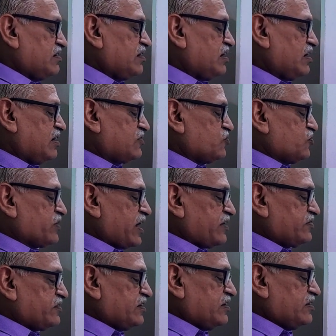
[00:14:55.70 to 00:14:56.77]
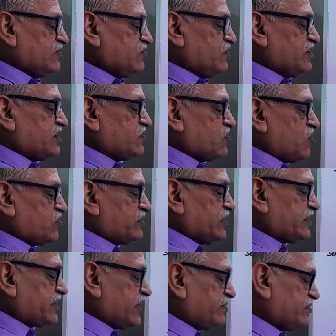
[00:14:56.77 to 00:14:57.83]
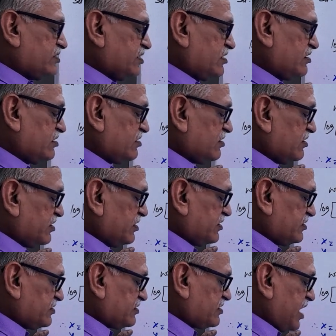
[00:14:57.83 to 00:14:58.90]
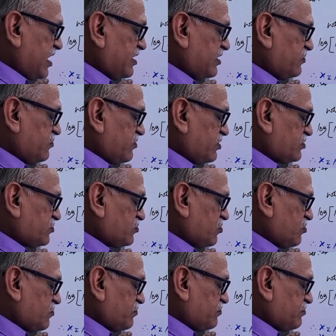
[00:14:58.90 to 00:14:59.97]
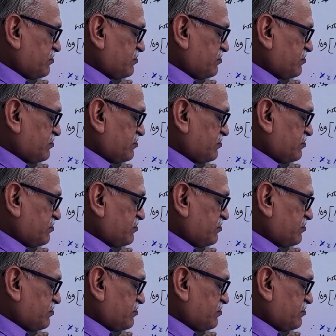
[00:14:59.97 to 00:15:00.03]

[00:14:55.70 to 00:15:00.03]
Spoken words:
2 cancel, 1 cos get cancelled. It is tan inverse of